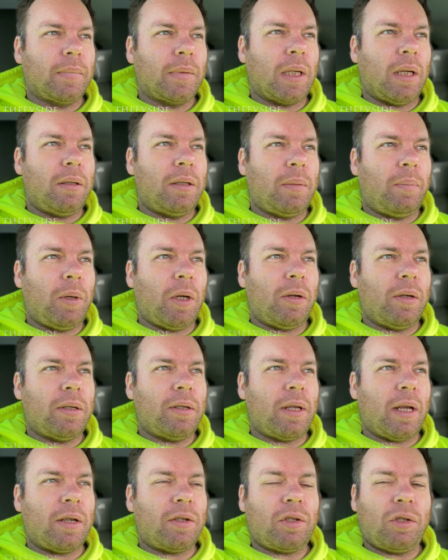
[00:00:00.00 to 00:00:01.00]
and to be honest,
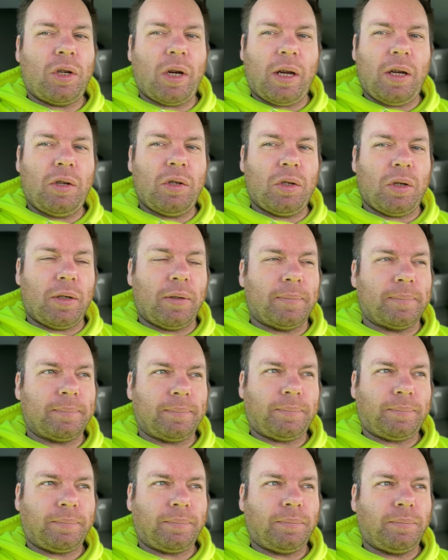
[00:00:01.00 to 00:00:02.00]
that's changing.
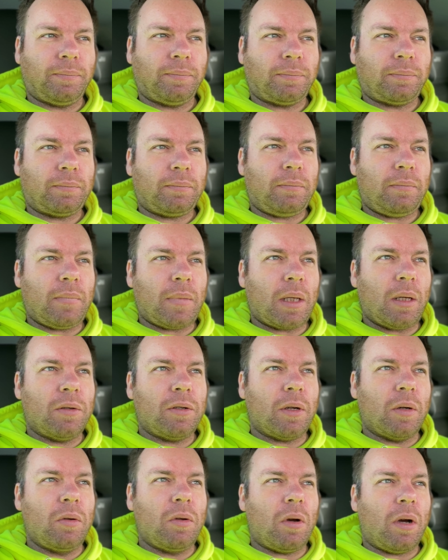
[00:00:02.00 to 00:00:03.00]

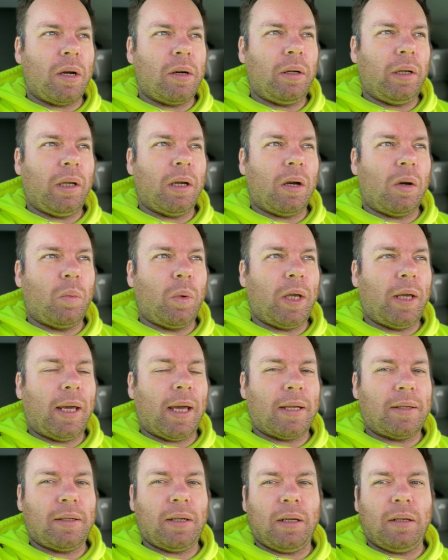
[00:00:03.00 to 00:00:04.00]
So not only are we
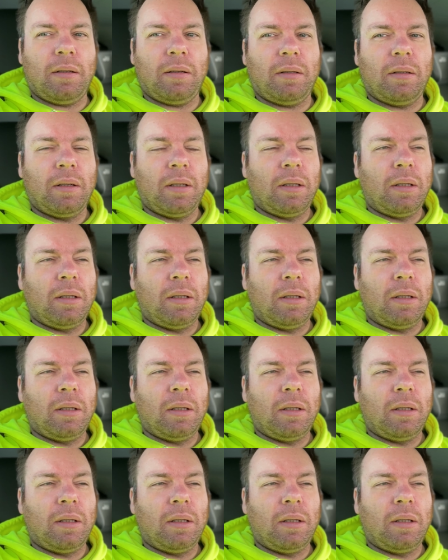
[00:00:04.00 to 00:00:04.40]
getting